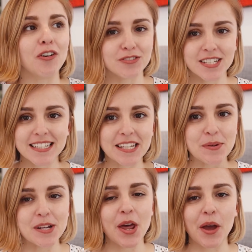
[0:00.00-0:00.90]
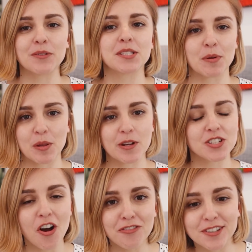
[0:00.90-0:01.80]
Obviously, we know some of the
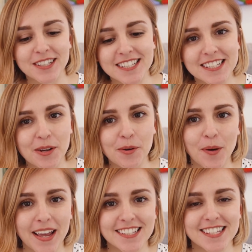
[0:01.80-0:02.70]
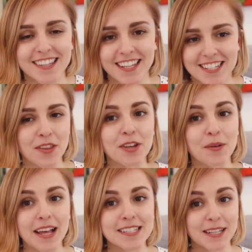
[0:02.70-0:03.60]
most obvious ways that the
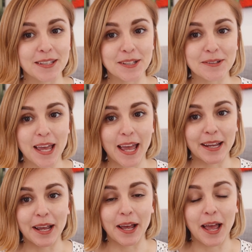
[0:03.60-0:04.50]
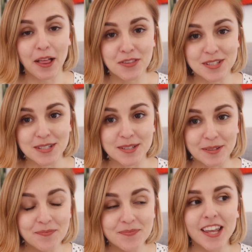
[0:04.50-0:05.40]
US and the UK health
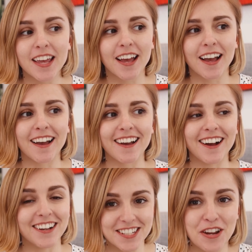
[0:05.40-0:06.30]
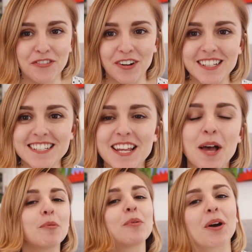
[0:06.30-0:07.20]
system are different,
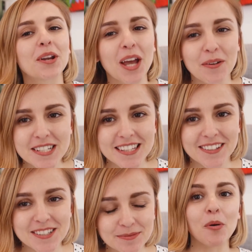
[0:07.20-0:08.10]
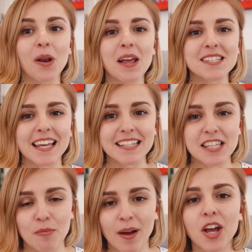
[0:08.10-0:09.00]
but we're not gonna go into those. But all I'll say is
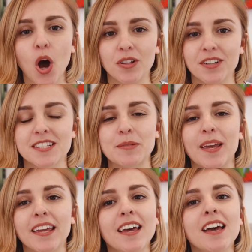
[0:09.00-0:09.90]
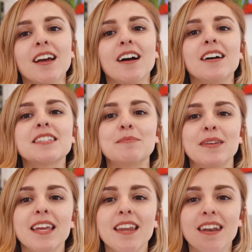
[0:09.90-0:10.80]
that my colonoscopy cost
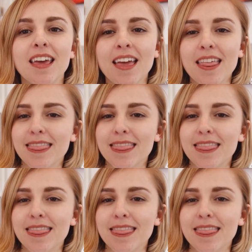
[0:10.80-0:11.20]
me nothing,